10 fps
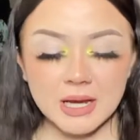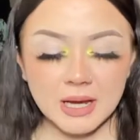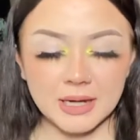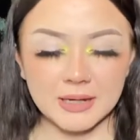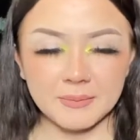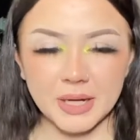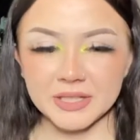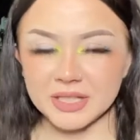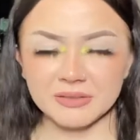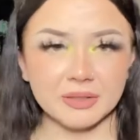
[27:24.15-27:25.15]
Um, I
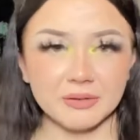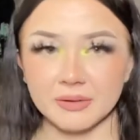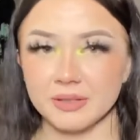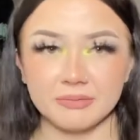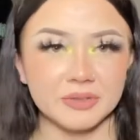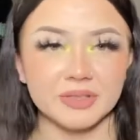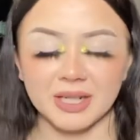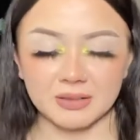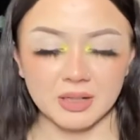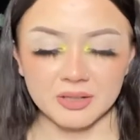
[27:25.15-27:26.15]
don't know the
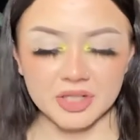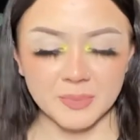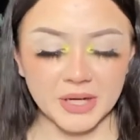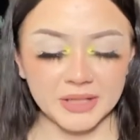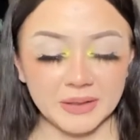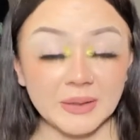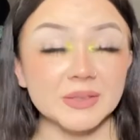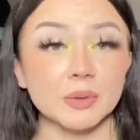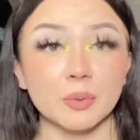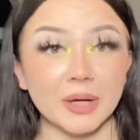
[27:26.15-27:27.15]
technology behind
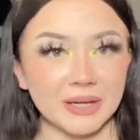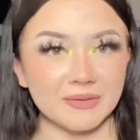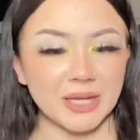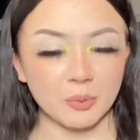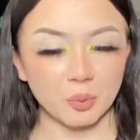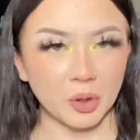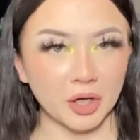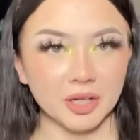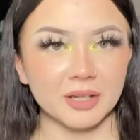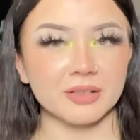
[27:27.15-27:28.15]
these or if they
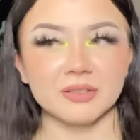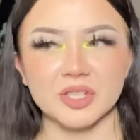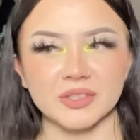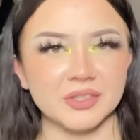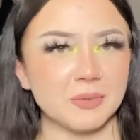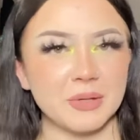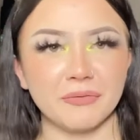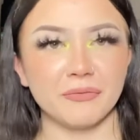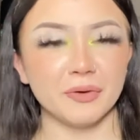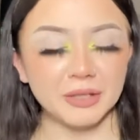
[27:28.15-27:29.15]
work, just to be
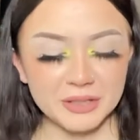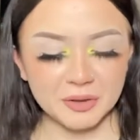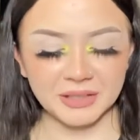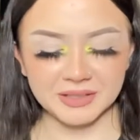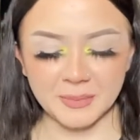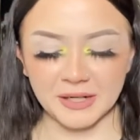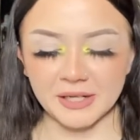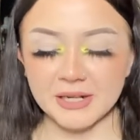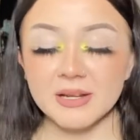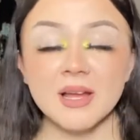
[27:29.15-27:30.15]
fully
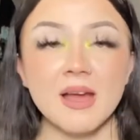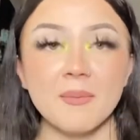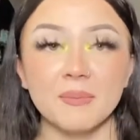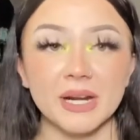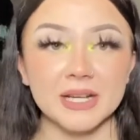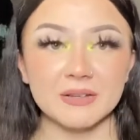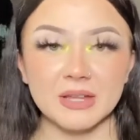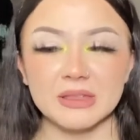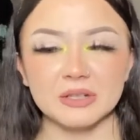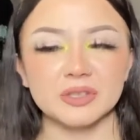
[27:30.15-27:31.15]
transparent, but I know
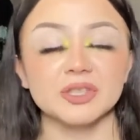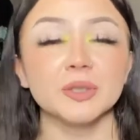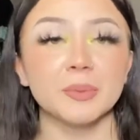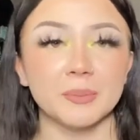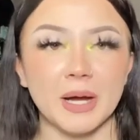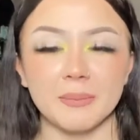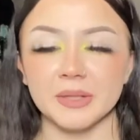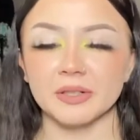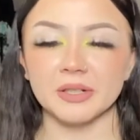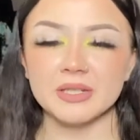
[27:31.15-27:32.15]
that they're super
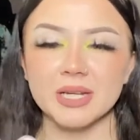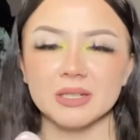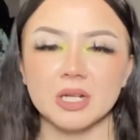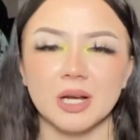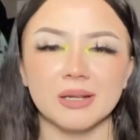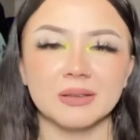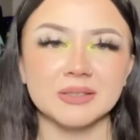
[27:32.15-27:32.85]
popular on TikTok.